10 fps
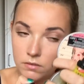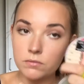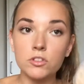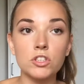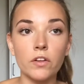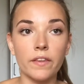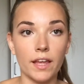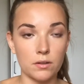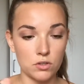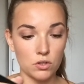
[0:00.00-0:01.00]
Just on the
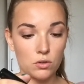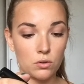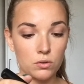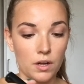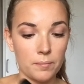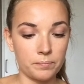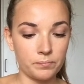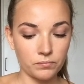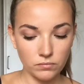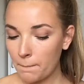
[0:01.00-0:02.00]
outer corner.
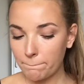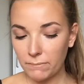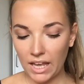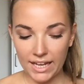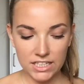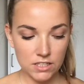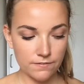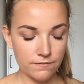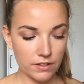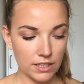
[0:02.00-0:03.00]
And
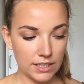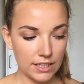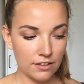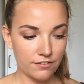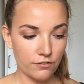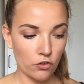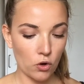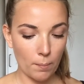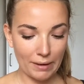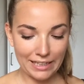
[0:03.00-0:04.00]
finally,
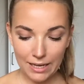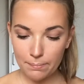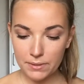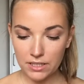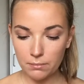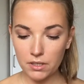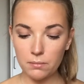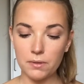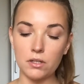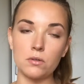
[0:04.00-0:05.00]
for my lips, I'm going to
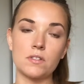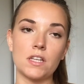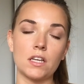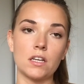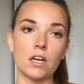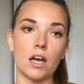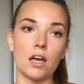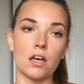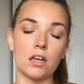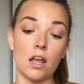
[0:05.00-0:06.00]
be using
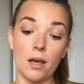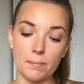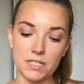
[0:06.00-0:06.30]
an Urban